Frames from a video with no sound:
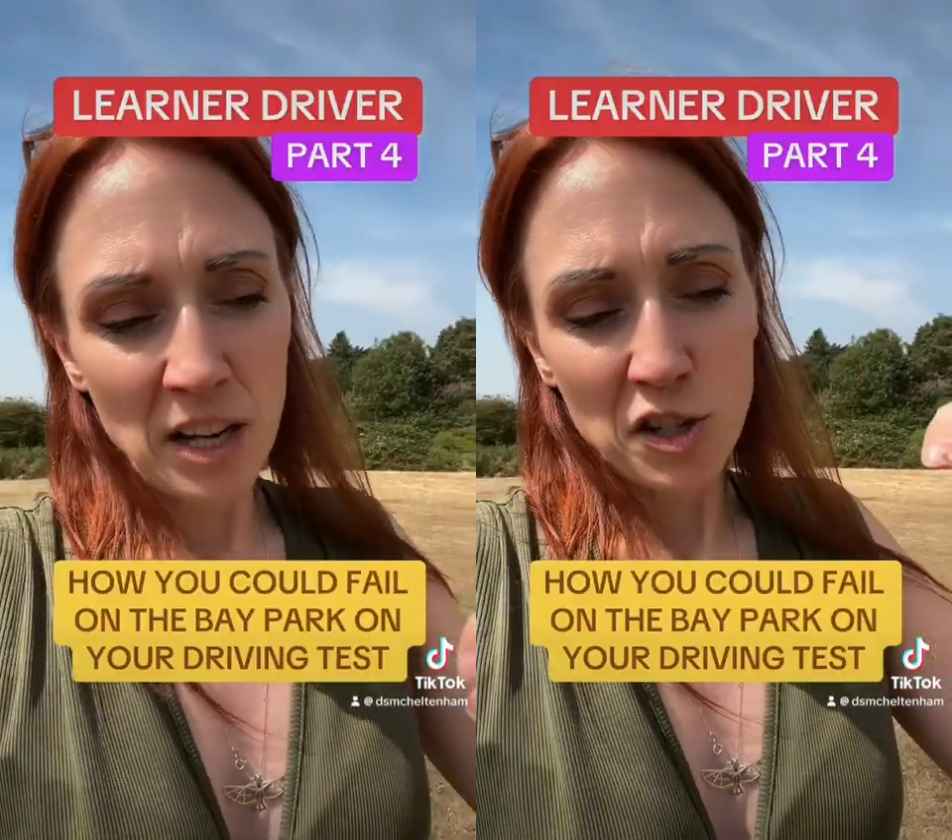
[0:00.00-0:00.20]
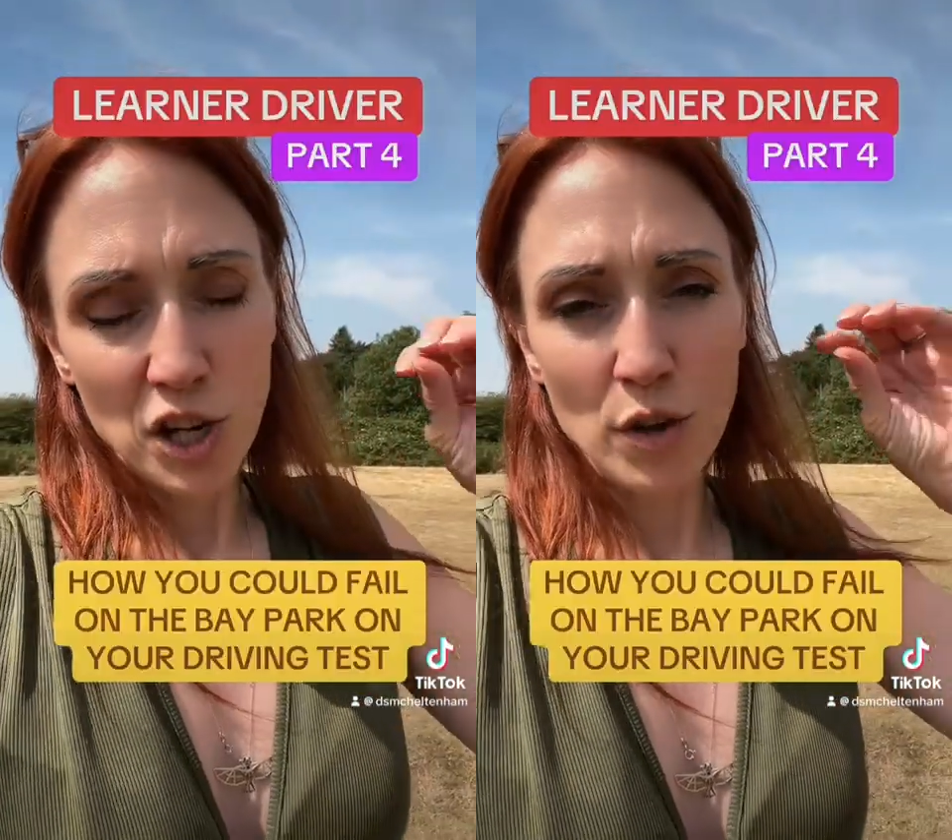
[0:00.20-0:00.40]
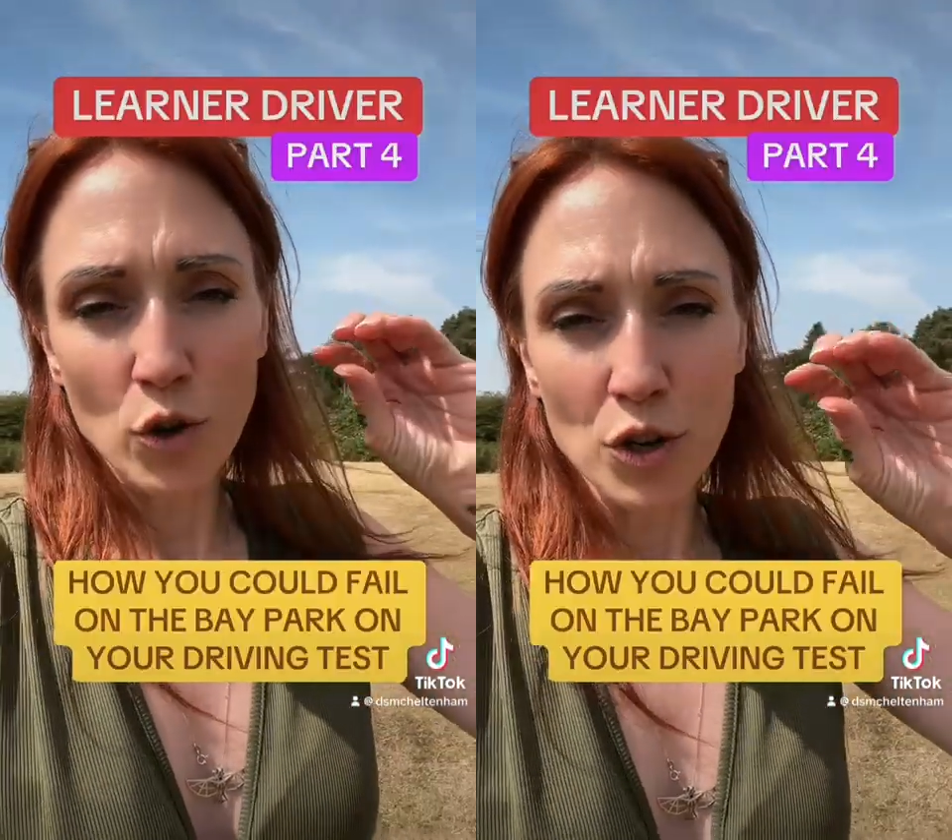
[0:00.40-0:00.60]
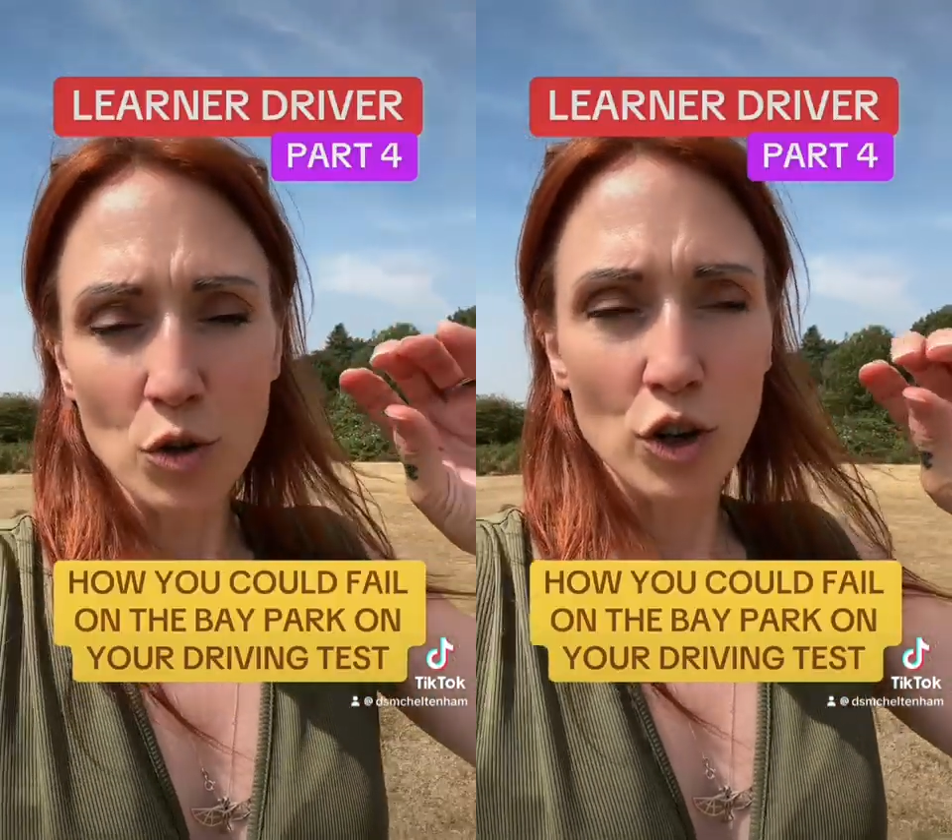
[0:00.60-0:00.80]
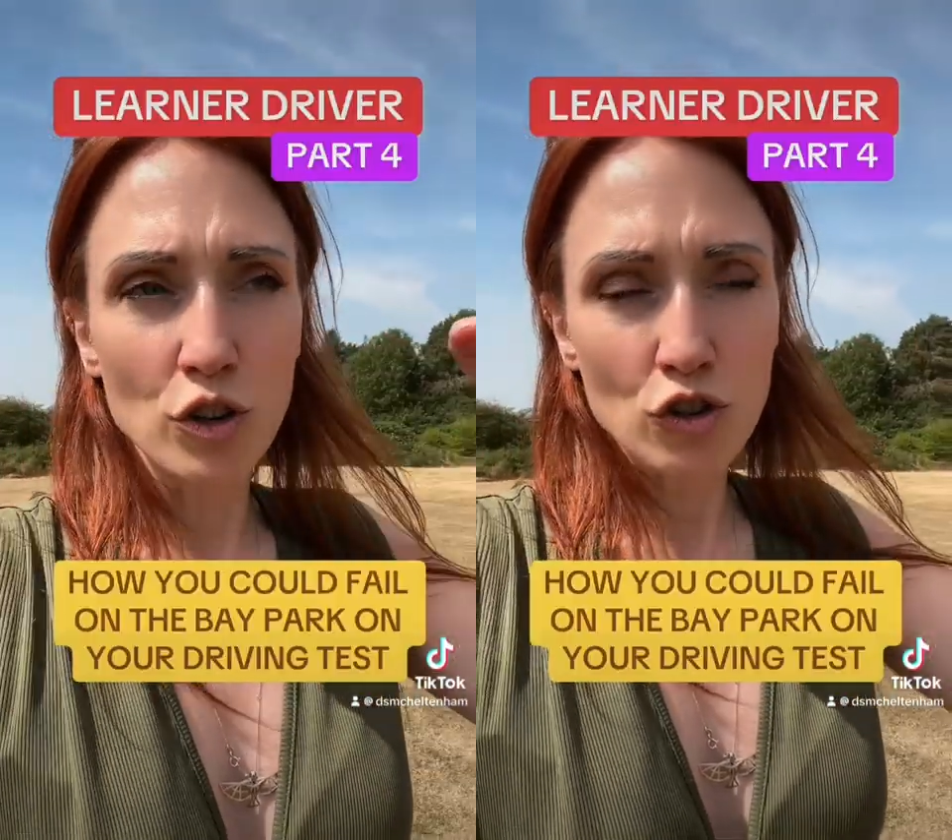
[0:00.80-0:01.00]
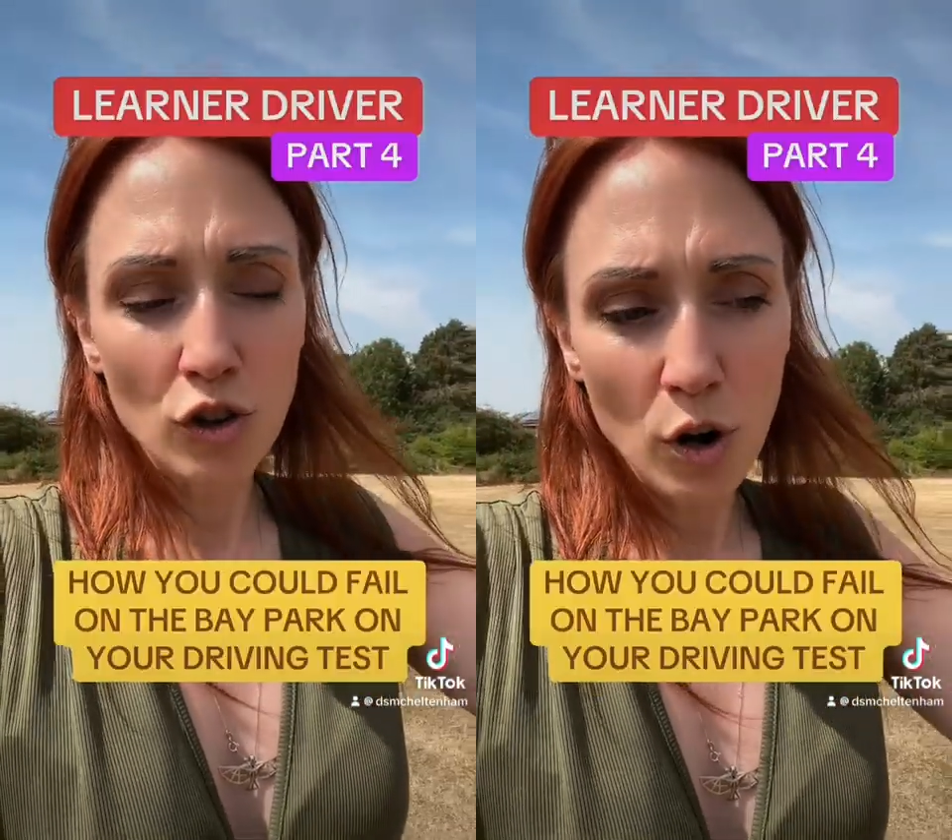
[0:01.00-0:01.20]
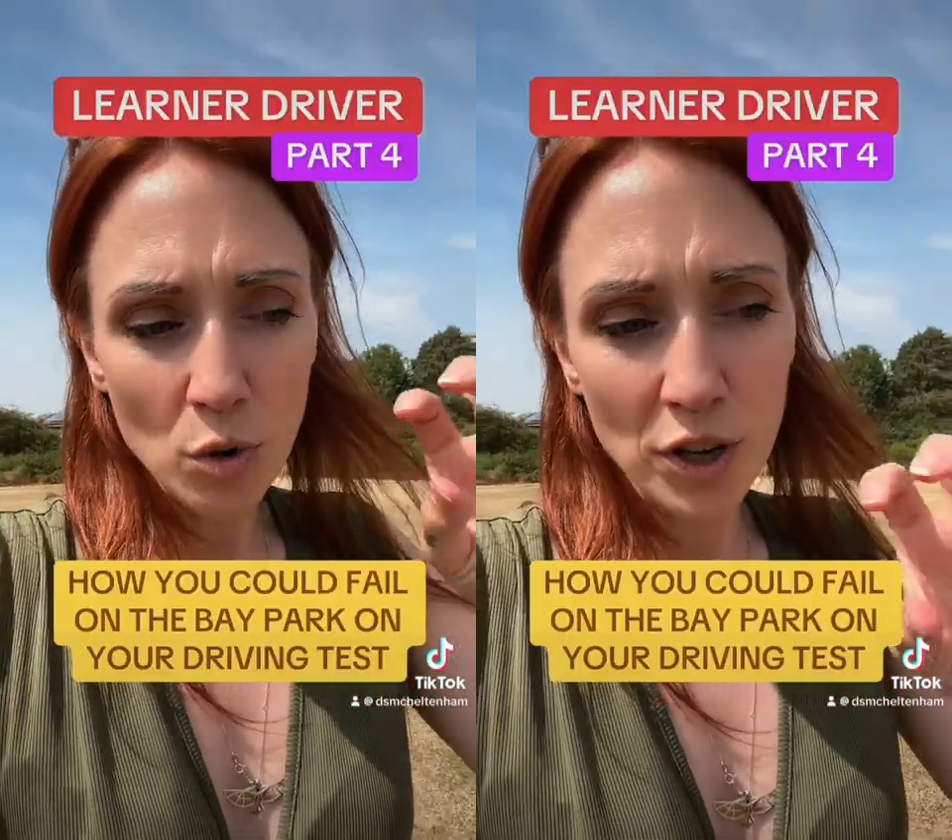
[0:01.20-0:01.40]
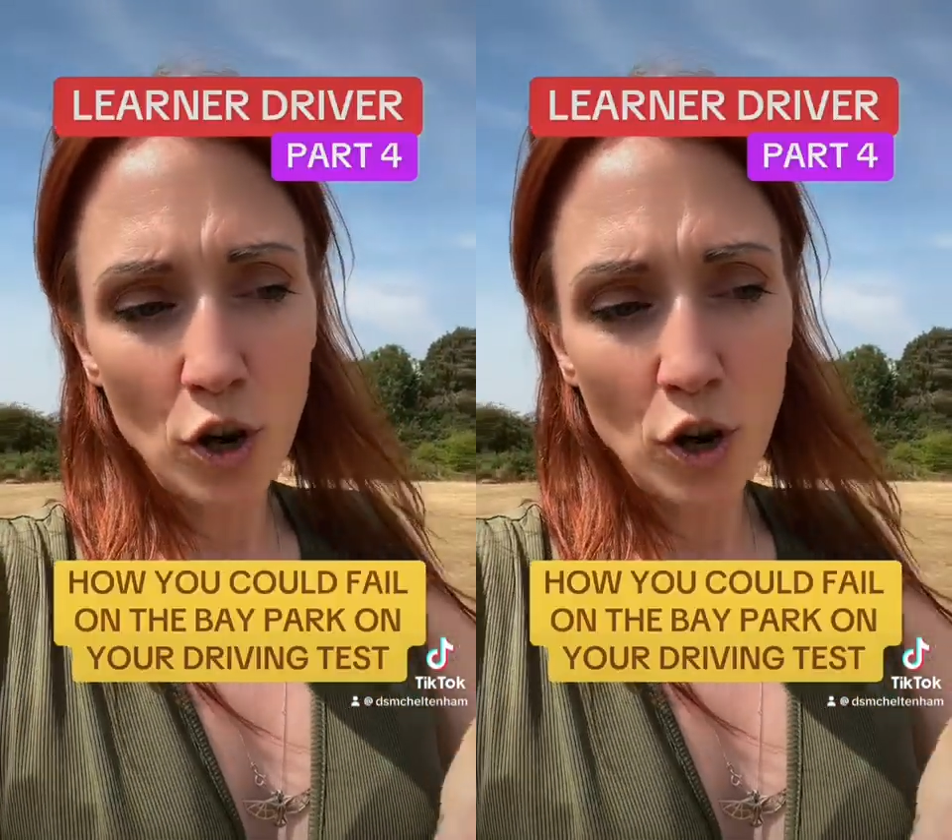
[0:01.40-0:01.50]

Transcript: So you've got your control and